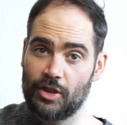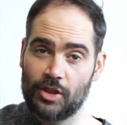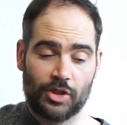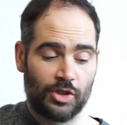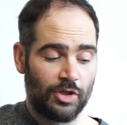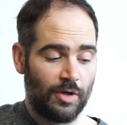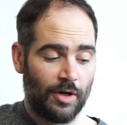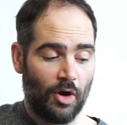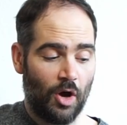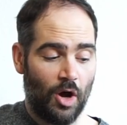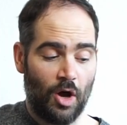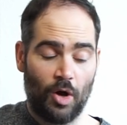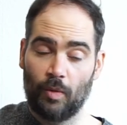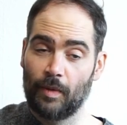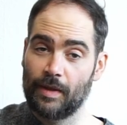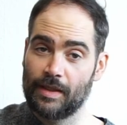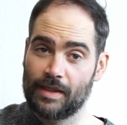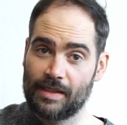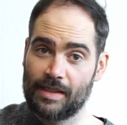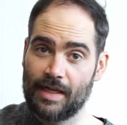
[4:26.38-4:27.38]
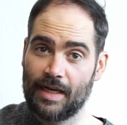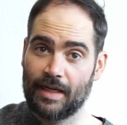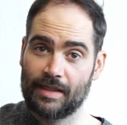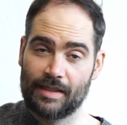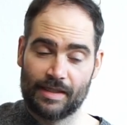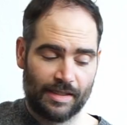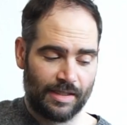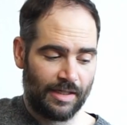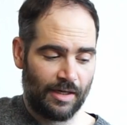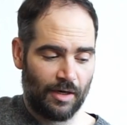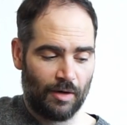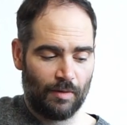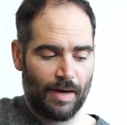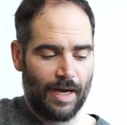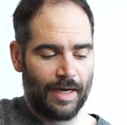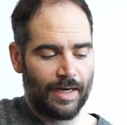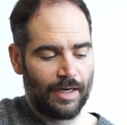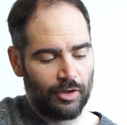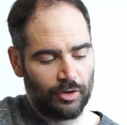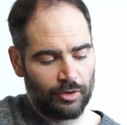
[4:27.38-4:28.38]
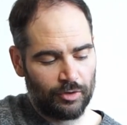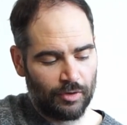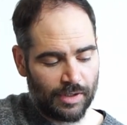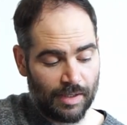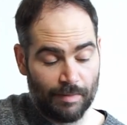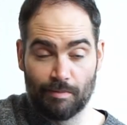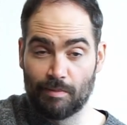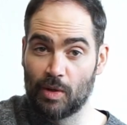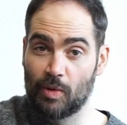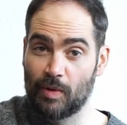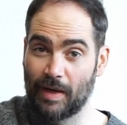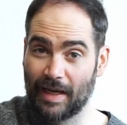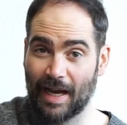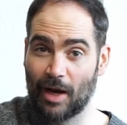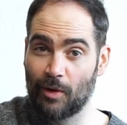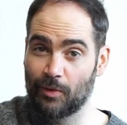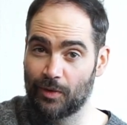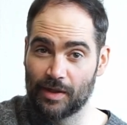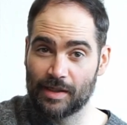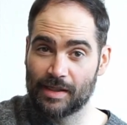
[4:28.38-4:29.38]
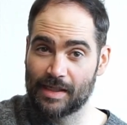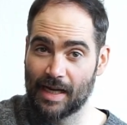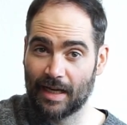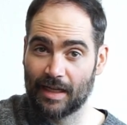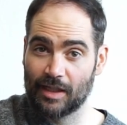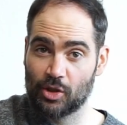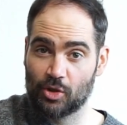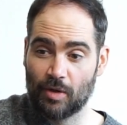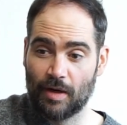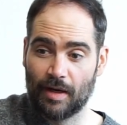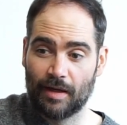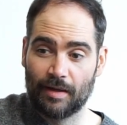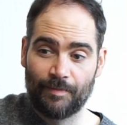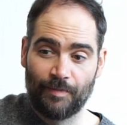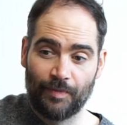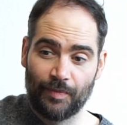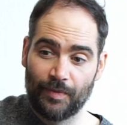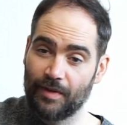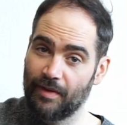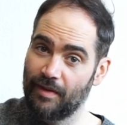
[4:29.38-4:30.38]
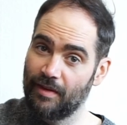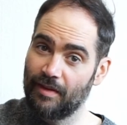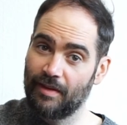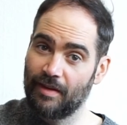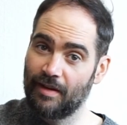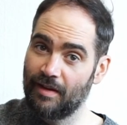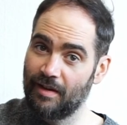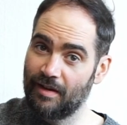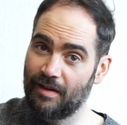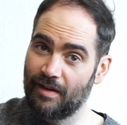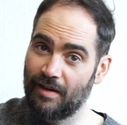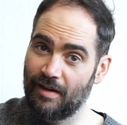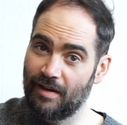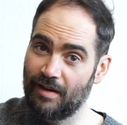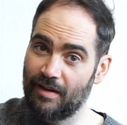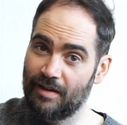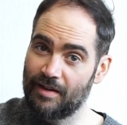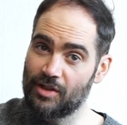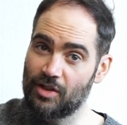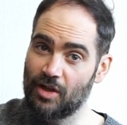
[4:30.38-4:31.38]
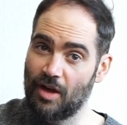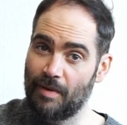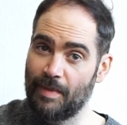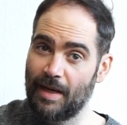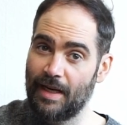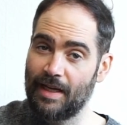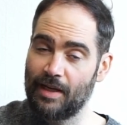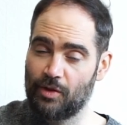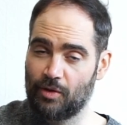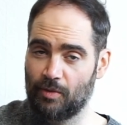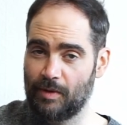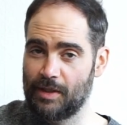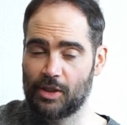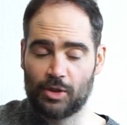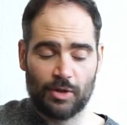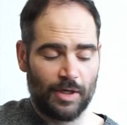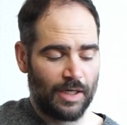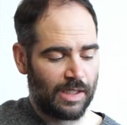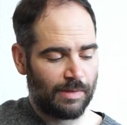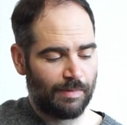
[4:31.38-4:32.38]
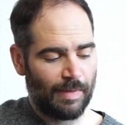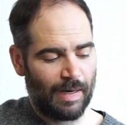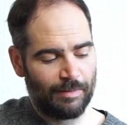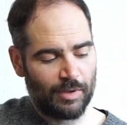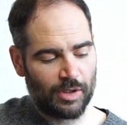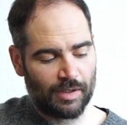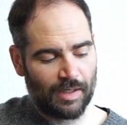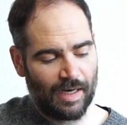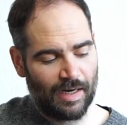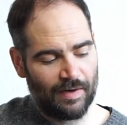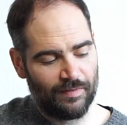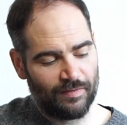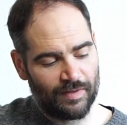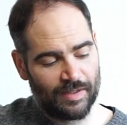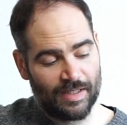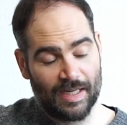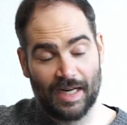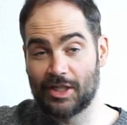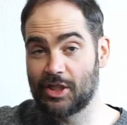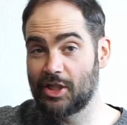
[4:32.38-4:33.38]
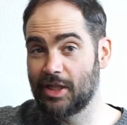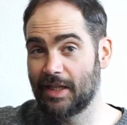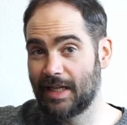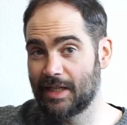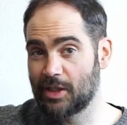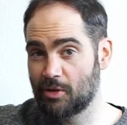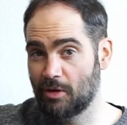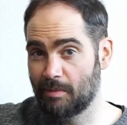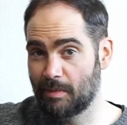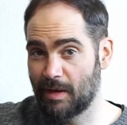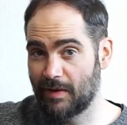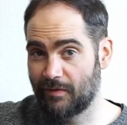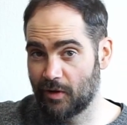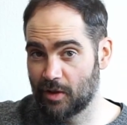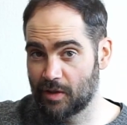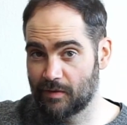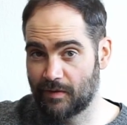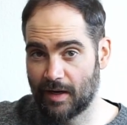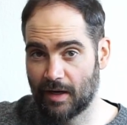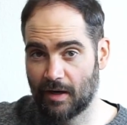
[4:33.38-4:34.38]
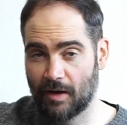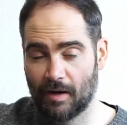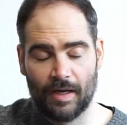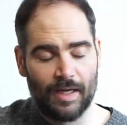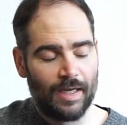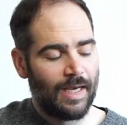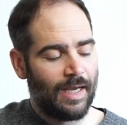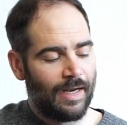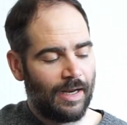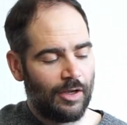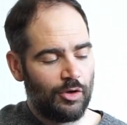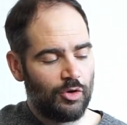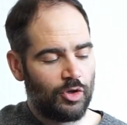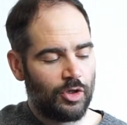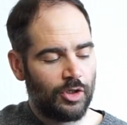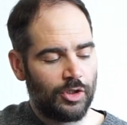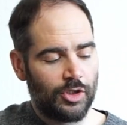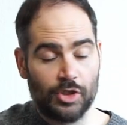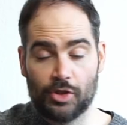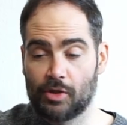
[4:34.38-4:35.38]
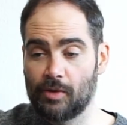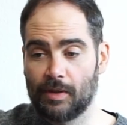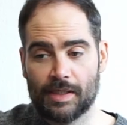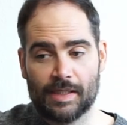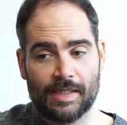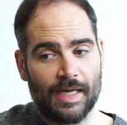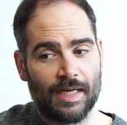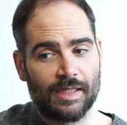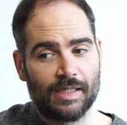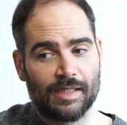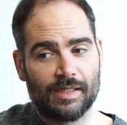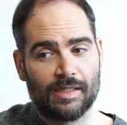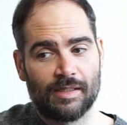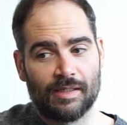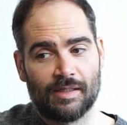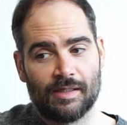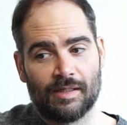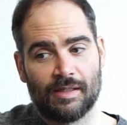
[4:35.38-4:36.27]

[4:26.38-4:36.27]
do it all with sixths here, right? And you'll notice I'm muting out the 2nd string. So I'm hitting 3 strings, but I'm just kind of touching that string with my first finger. Now you could just do it 6th,